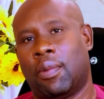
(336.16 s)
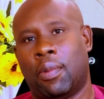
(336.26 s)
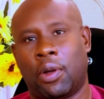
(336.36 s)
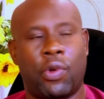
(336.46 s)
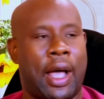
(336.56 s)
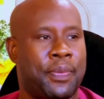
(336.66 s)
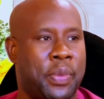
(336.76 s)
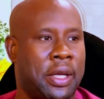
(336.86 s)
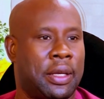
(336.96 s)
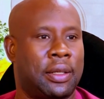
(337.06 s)
What do I
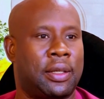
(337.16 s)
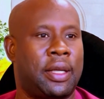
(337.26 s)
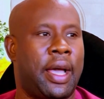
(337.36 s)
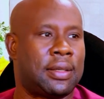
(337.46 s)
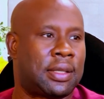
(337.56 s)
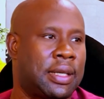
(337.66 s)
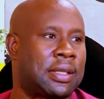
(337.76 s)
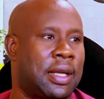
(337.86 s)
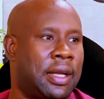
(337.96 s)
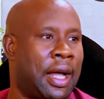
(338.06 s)
mean? Yes, they
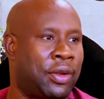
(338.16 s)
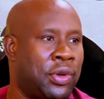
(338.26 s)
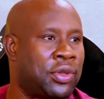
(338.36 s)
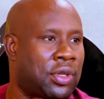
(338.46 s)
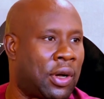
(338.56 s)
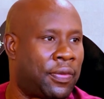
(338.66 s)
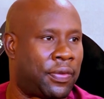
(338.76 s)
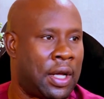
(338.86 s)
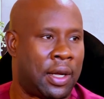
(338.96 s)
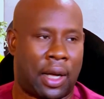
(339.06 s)
say they are doing stuff.
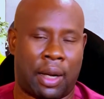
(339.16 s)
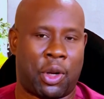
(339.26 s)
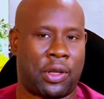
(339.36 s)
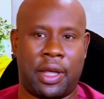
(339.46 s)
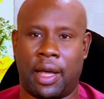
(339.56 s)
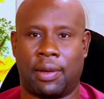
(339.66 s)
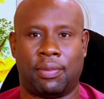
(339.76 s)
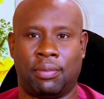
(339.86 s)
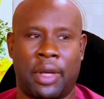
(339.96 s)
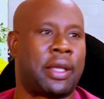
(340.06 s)
I'm not
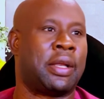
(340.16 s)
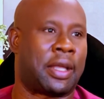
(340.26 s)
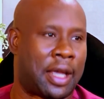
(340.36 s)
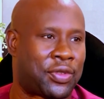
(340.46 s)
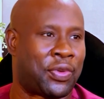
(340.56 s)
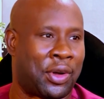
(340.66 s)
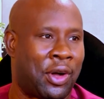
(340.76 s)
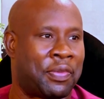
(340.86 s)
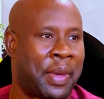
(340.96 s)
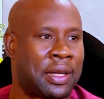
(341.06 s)
here making a case for
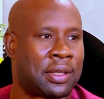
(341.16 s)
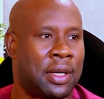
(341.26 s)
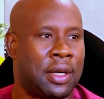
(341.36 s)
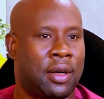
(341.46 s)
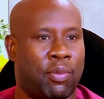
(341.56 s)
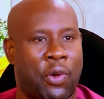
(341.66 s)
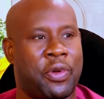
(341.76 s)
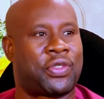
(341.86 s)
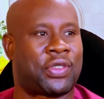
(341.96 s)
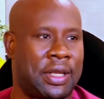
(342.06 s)
government, but
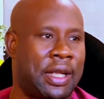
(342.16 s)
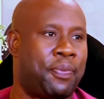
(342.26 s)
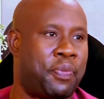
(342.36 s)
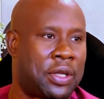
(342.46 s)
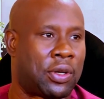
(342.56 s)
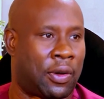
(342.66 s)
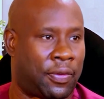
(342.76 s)
we've seen a bit